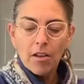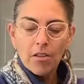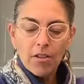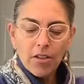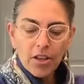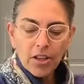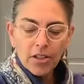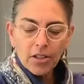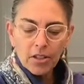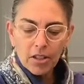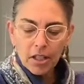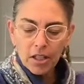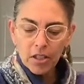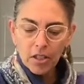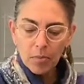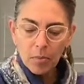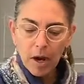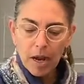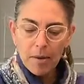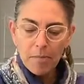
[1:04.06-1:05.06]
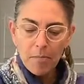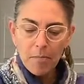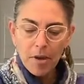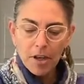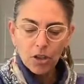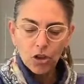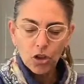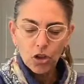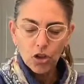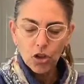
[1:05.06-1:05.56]
This is my
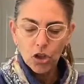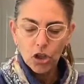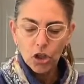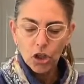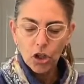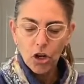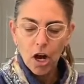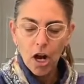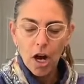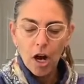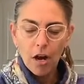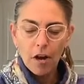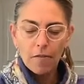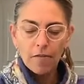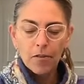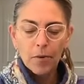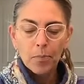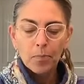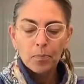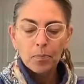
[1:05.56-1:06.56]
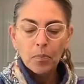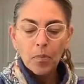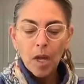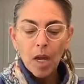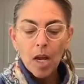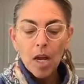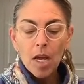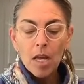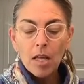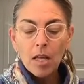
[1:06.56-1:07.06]
mixture of
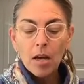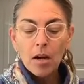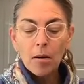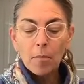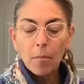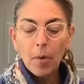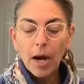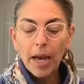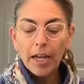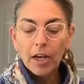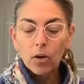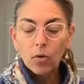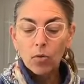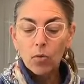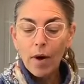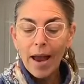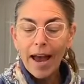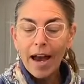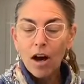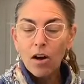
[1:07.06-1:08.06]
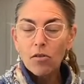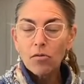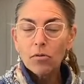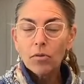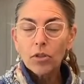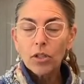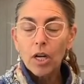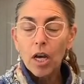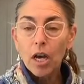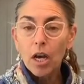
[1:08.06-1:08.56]
my
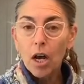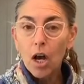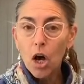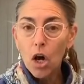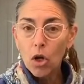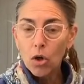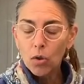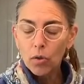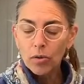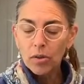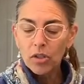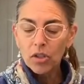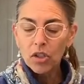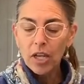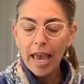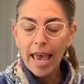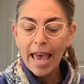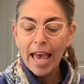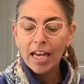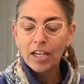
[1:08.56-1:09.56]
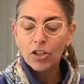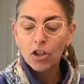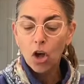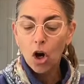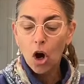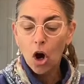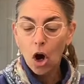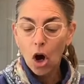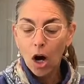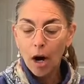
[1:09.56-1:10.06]
ground oats and
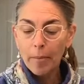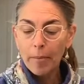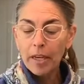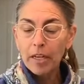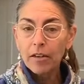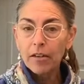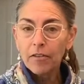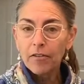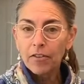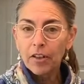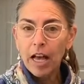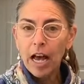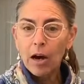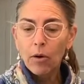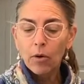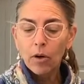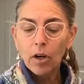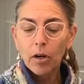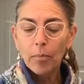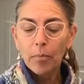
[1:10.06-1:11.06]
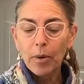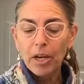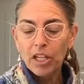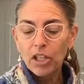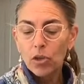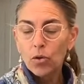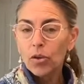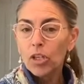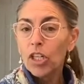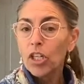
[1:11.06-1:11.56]
almond flour, but
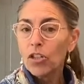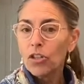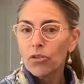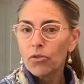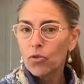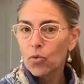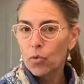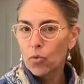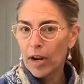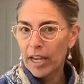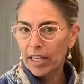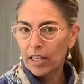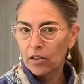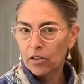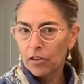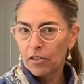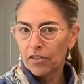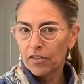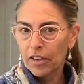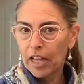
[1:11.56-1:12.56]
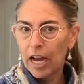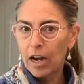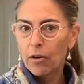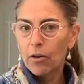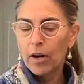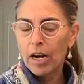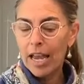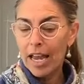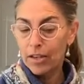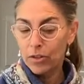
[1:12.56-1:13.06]
you can use regular
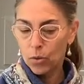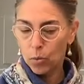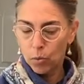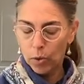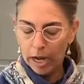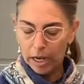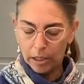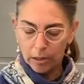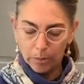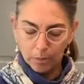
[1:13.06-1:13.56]
flour as well.